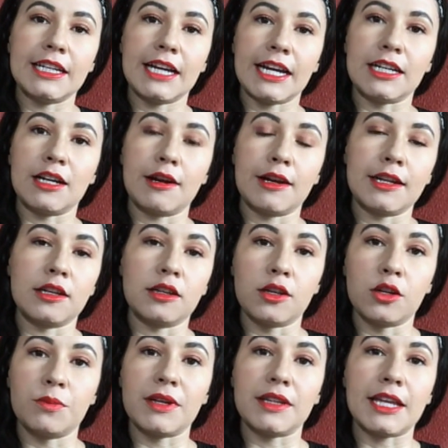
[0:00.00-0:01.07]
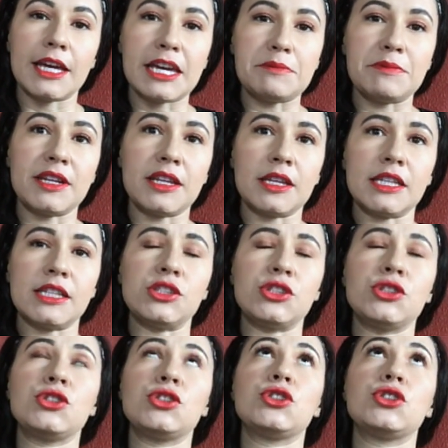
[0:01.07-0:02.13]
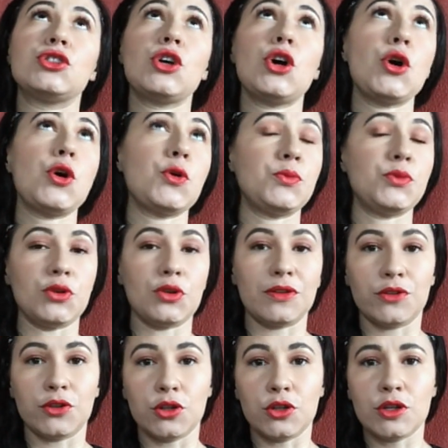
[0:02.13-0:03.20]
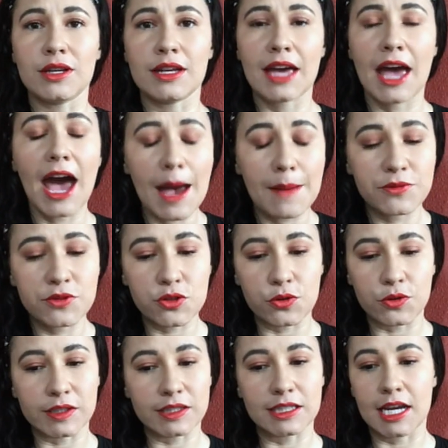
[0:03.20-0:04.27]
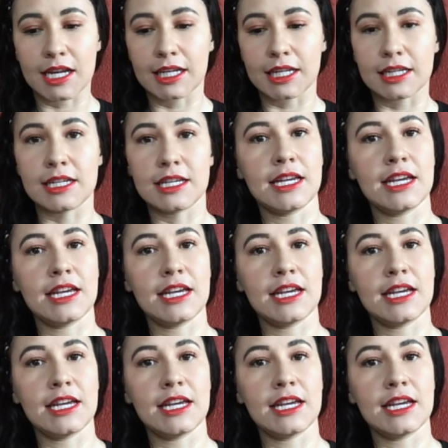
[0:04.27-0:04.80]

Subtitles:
I got it a little bit late, but it is so beautiful, absolutely stunning.